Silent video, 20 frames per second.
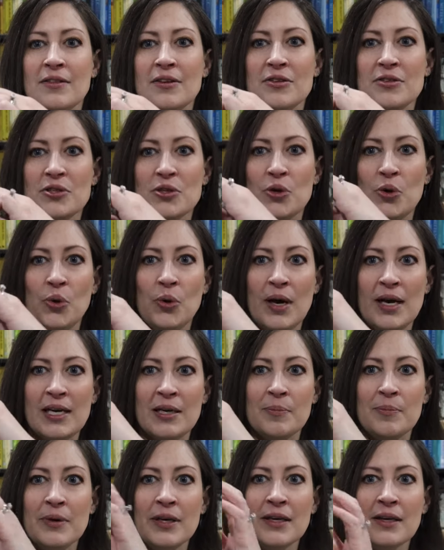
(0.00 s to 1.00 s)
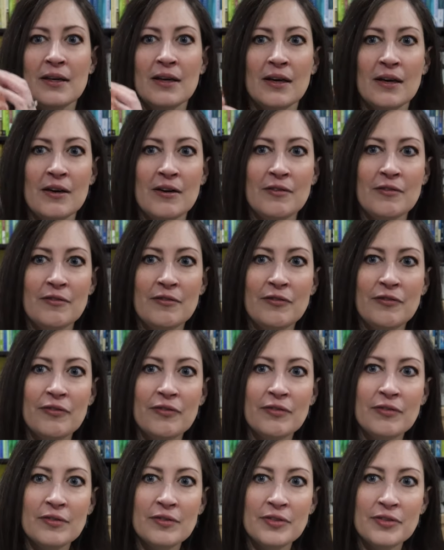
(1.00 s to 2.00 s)
there's quite a bit
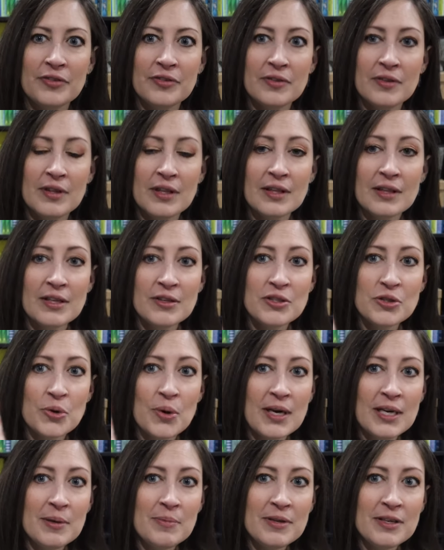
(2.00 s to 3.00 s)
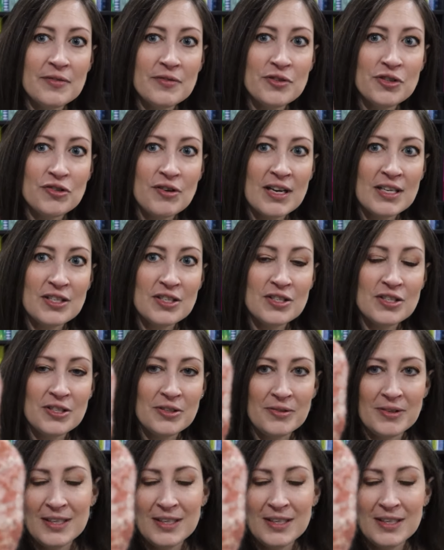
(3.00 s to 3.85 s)
of there's quite a bit of stretch to